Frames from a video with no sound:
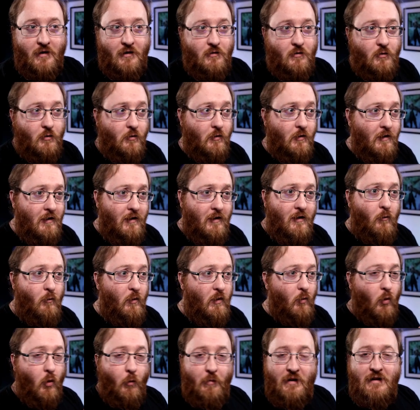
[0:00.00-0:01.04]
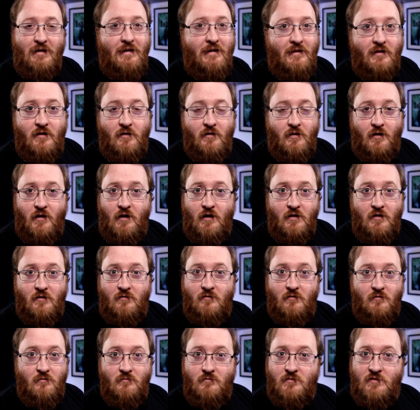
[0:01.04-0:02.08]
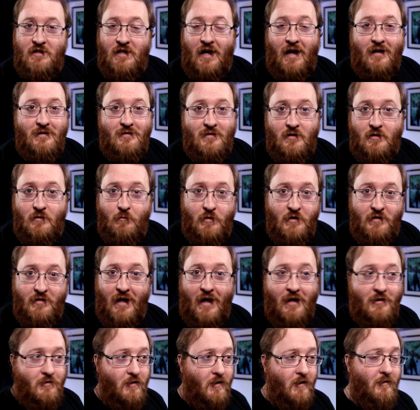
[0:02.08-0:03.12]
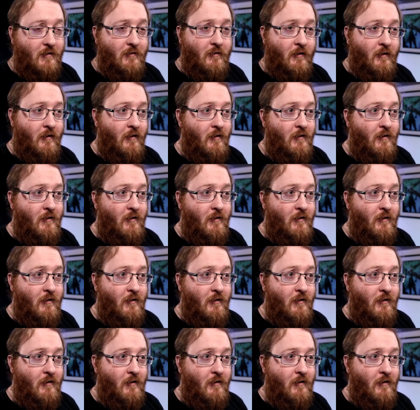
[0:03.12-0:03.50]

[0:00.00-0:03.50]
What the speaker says: So we won't be leading the stats in possession,